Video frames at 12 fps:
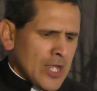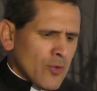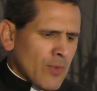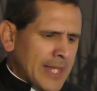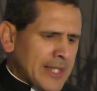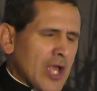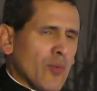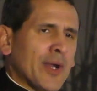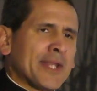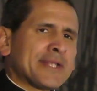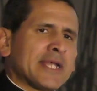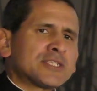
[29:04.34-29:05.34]
Right now I
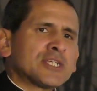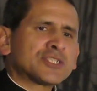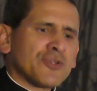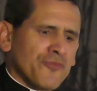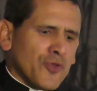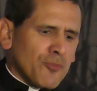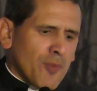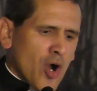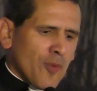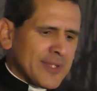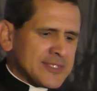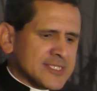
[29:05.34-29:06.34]
want to take just a few
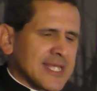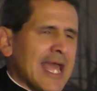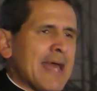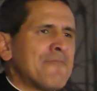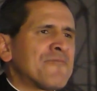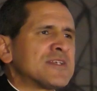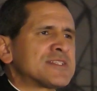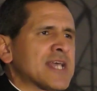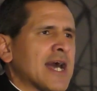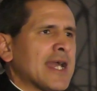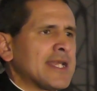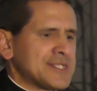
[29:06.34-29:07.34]
moments to
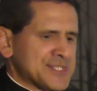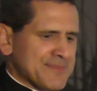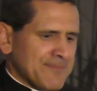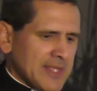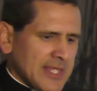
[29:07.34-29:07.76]
emphasize,